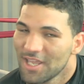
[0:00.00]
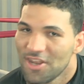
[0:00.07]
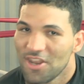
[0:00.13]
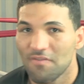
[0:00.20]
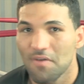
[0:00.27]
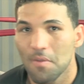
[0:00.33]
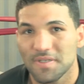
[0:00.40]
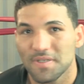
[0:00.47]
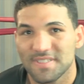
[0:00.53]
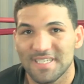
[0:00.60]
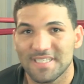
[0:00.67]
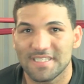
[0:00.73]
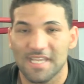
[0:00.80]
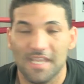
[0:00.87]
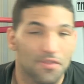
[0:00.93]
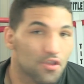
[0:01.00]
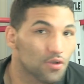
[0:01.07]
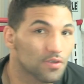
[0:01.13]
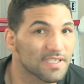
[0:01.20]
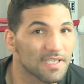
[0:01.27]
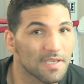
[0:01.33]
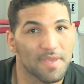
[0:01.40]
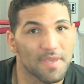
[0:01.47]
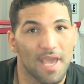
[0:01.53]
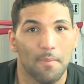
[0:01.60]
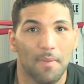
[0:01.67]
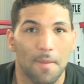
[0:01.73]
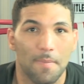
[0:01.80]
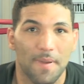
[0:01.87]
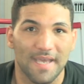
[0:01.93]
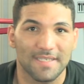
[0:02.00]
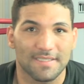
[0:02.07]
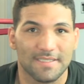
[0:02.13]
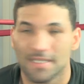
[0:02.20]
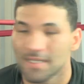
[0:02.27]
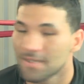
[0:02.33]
November 16th, you'll see me at my best,